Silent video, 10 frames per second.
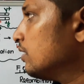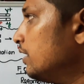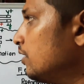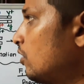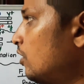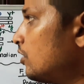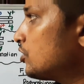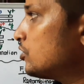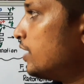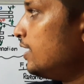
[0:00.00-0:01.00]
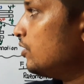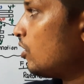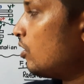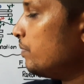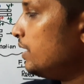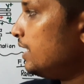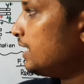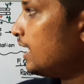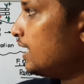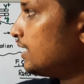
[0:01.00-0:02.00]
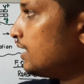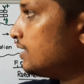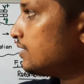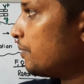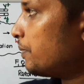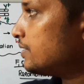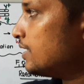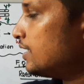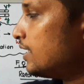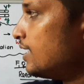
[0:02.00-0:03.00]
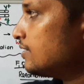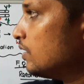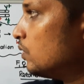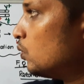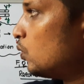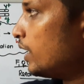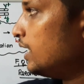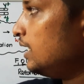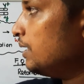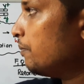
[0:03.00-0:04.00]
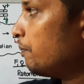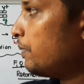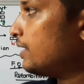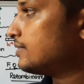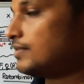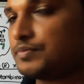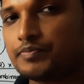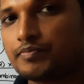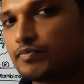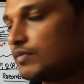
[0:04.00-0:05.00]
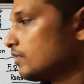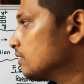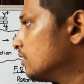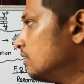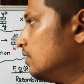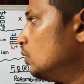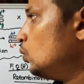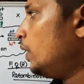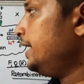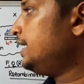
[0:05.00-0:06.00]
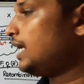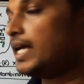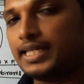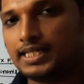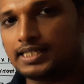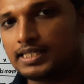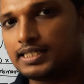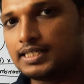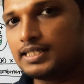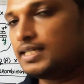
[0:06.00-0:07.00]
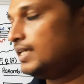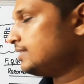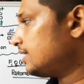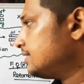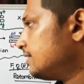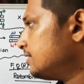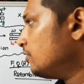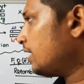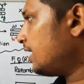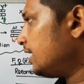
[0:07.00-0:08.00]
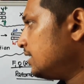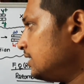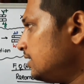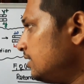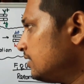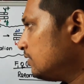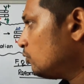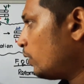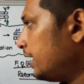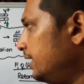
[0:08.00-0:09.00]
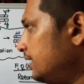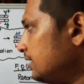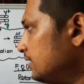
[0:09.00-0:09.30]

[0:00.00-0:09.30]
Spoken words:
In contrast to that, dominant character is represented as y plus. White eye is a recessive character, white